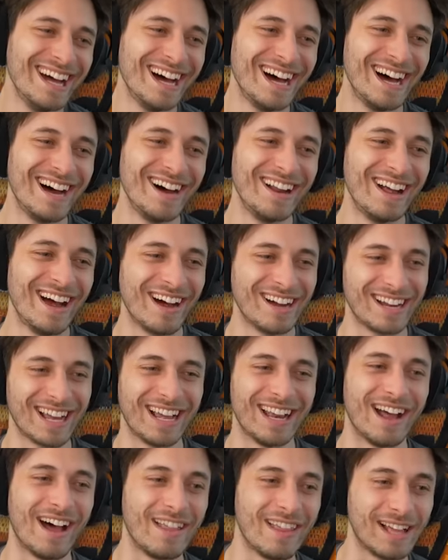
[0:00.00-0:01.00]
Oh no,
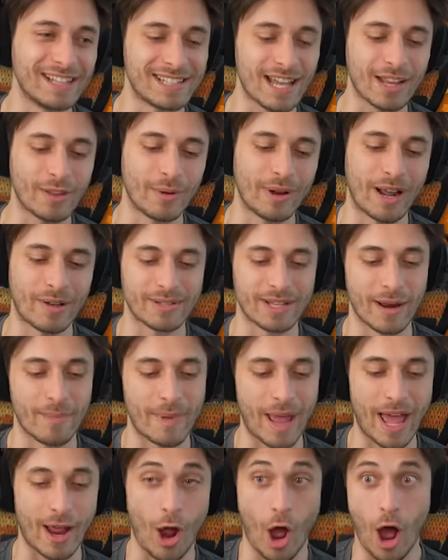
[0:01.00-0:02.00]
okay, no. That's not the one I was gonna
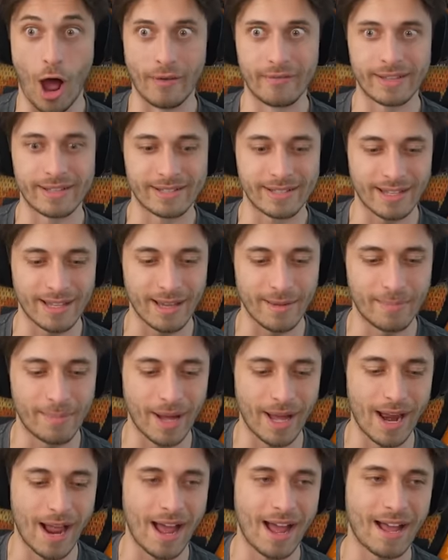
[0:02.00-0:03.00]
ban, obviously,
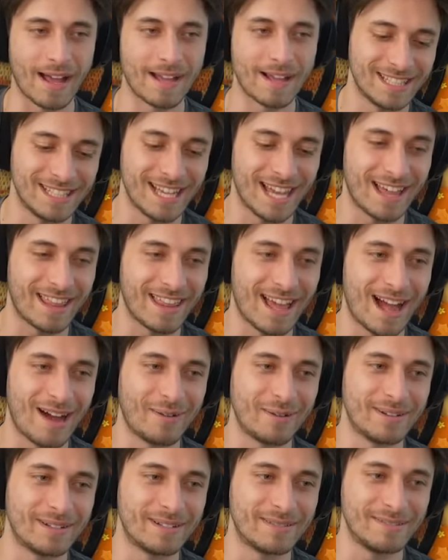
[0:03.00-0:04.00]
but uh yeah, that
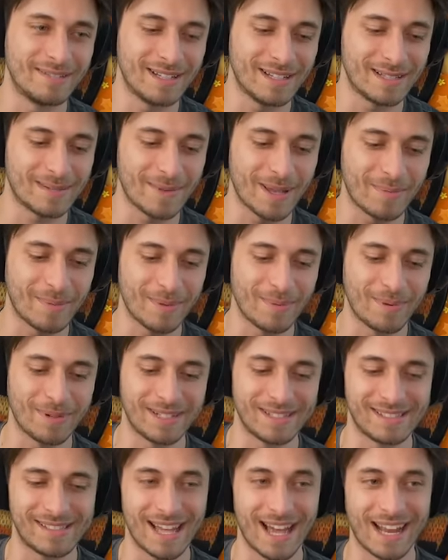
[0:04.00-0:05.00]
one does make me
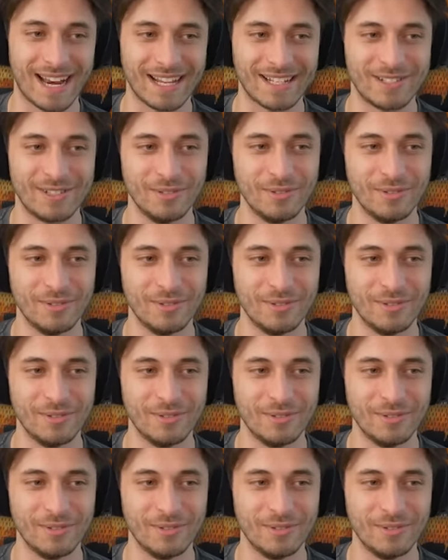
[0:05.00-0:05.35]
pretty sad. I yeah.